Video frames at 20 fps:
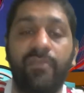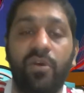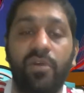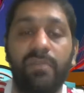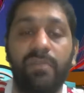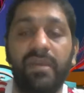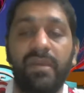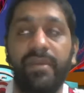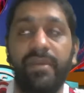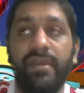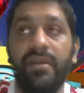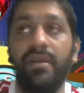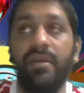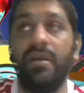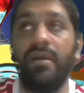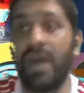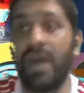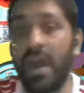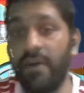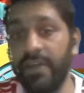or maybe
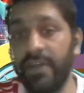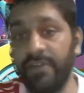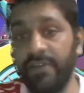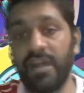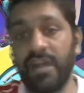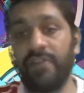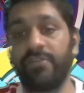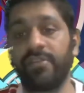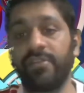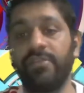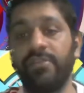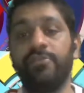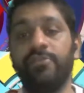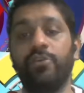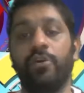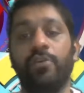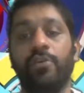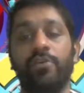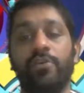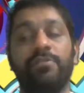even after these
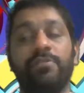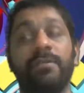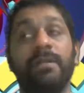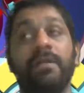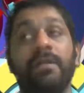Euros,